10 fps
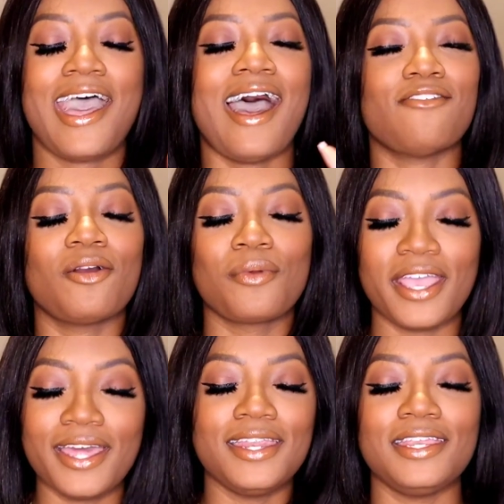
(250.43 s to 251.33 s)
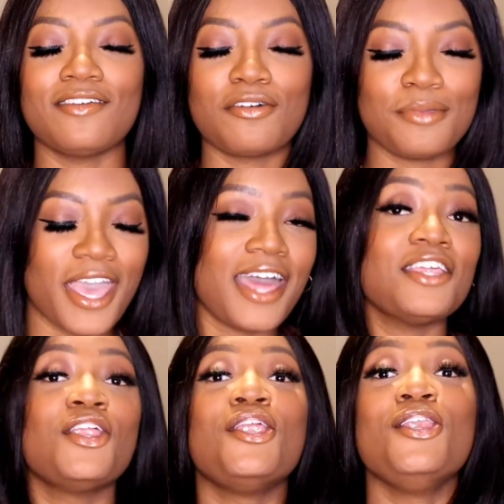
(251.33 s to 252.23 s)
Have I read any of them
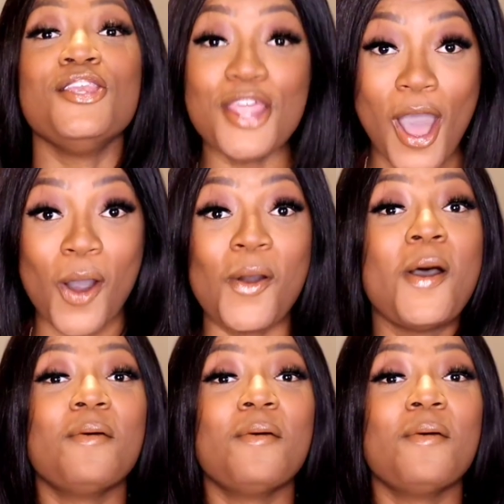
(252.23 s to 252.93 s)
yet? No,